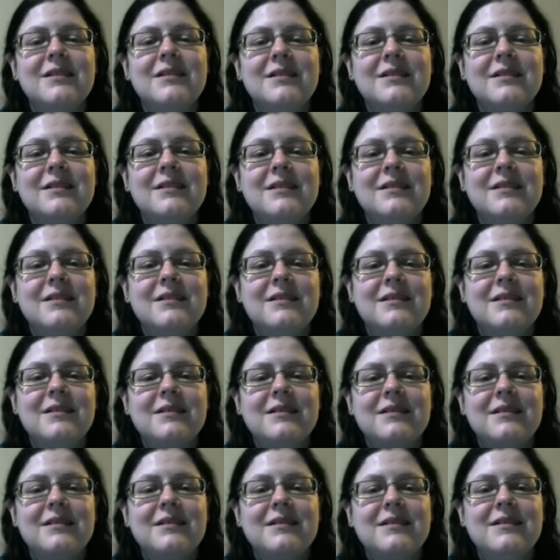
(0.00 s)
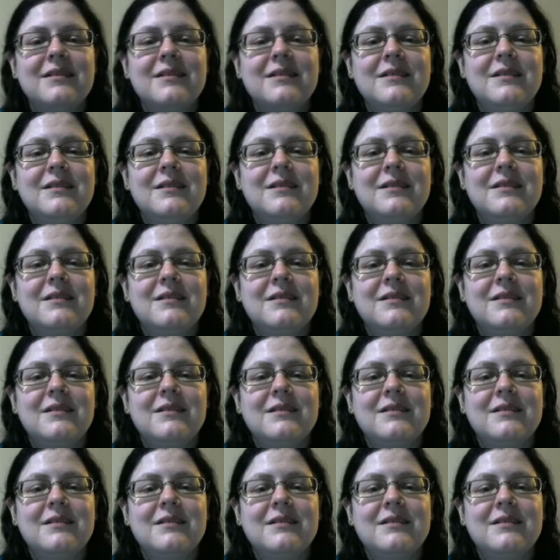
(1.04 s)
Nothing is said.